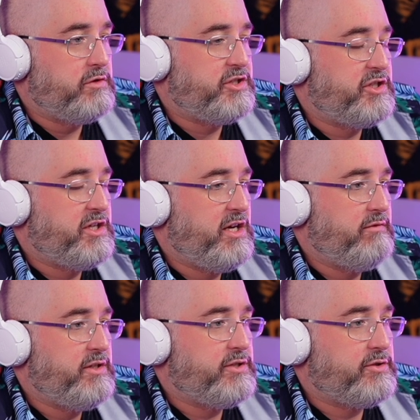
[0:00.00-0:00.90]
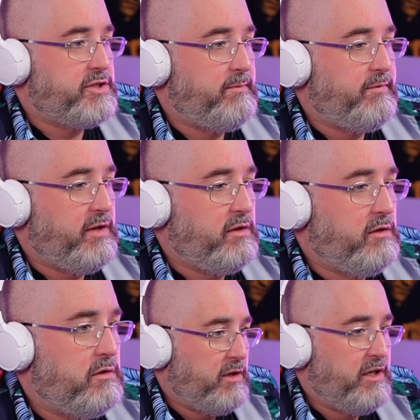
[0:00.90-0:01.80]
or a series or something,
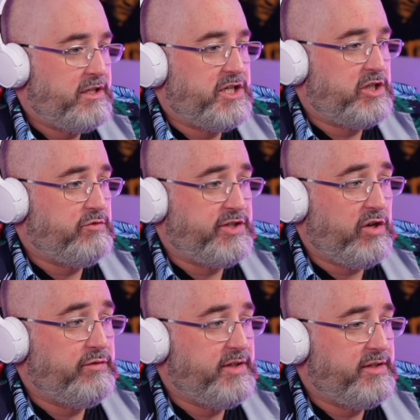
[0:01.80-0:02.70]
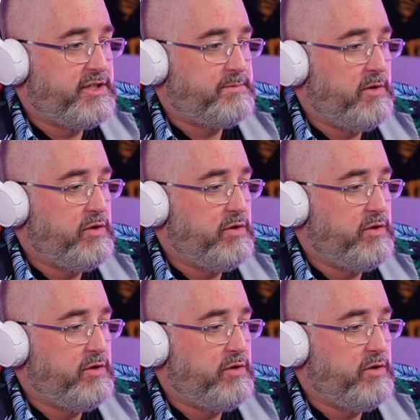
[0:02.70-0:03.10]
unless it's resolved in this